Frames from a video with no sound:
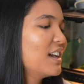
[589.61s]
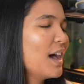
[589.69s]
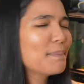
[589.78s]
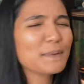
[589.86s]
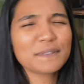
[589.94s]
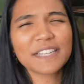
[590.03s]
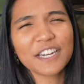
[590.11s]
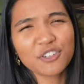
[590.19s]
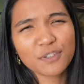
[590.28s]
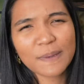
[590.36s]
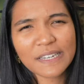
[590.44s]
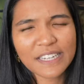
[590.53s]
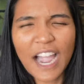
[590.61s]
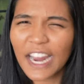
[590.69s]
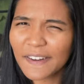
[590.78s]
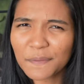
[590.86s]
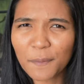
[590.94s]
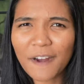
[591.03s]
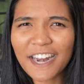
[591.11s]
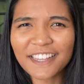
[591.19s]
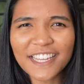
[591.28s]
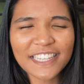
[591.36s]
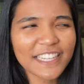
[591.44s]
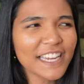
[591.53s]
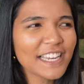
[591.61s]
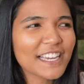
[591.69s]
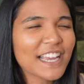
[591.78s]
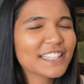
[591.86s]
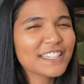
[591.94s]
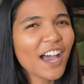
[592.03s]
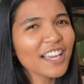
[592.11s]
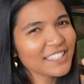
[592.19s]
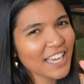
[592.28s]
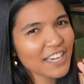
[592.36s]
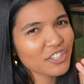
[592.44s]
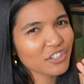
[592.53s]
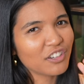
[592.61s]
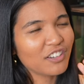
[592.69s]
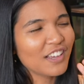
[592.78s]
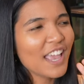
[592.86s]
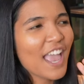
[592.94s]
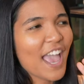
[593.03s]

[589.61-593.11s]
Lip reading: upload schedule's been kind of sporadic lately. It's not intentional.